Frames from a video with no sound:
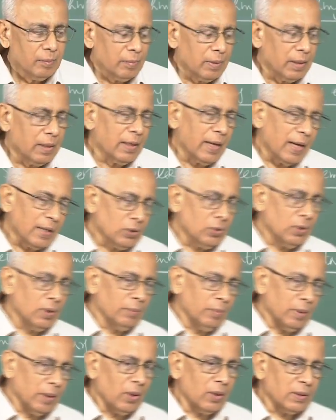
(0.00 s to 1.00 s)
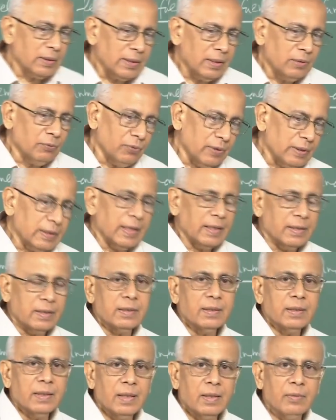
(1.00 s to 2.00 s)
but it actually belongs in
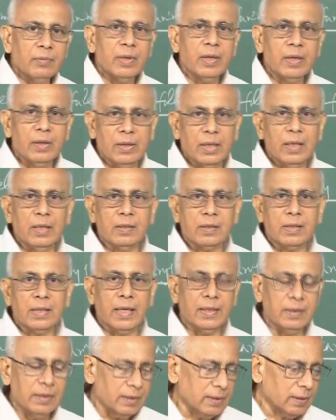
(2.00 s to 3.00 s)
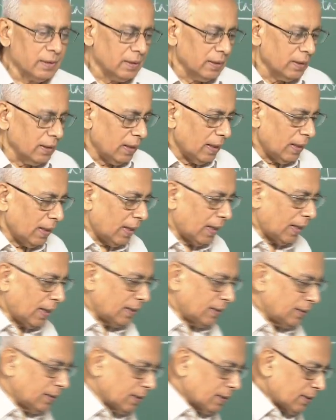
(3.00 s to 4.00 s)
physics in a very real sense,
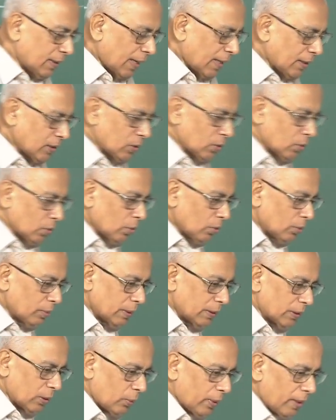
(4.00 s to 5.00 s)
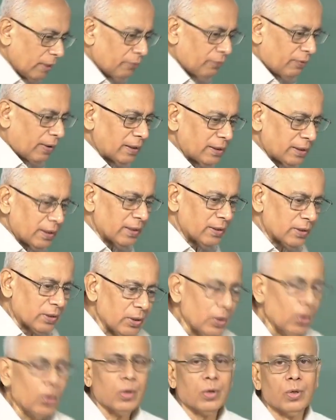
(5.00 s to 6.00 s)
and this has to do with the way
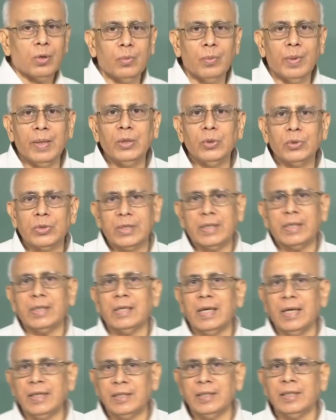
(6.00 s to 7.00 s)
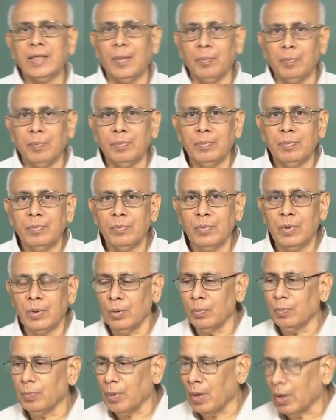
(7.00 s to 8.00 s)
functions look when you sketch them, when
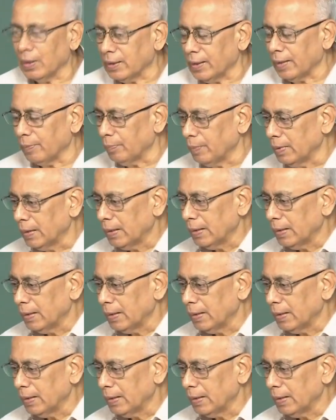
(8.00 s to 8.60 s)
you plot them.